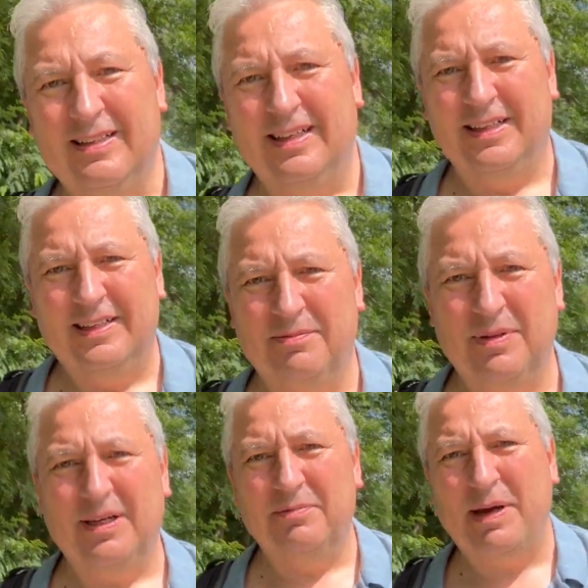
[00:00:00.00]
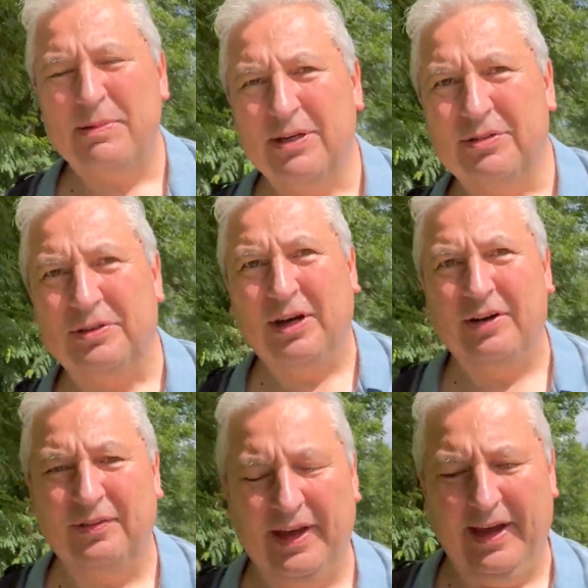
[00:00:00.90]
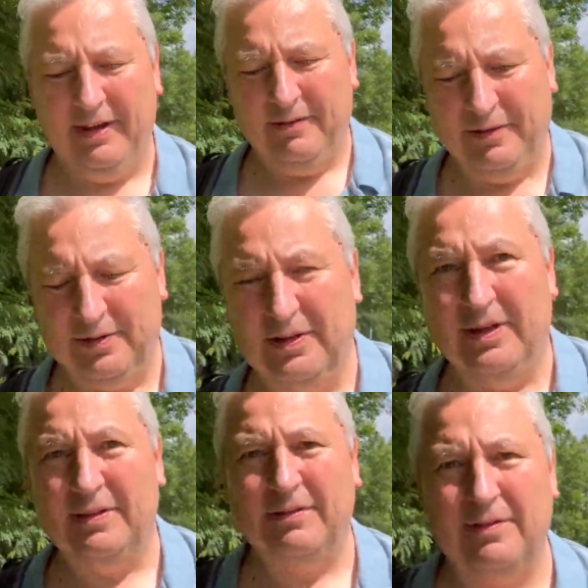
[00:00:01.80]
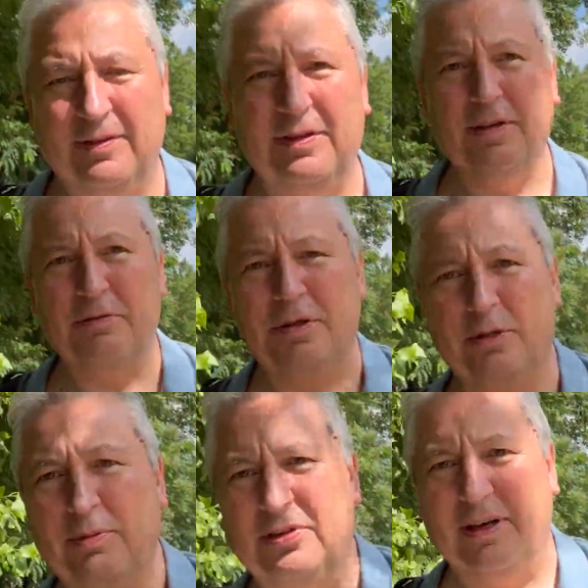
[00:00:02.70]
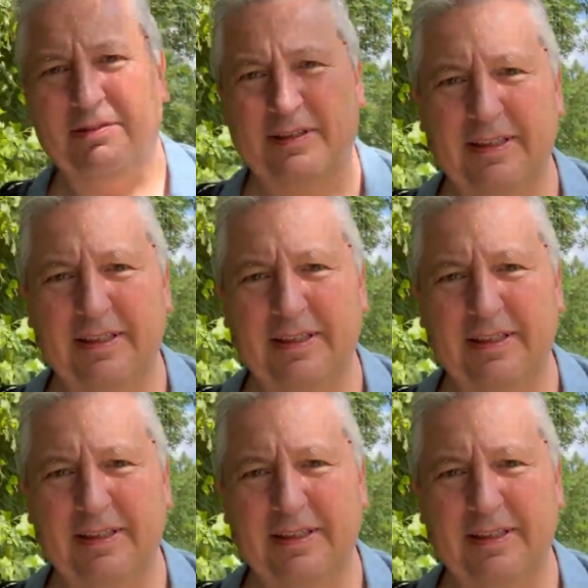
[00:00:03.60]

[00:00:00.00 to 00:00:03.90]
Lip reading: and maybe I'll start there with the YouTube stuff.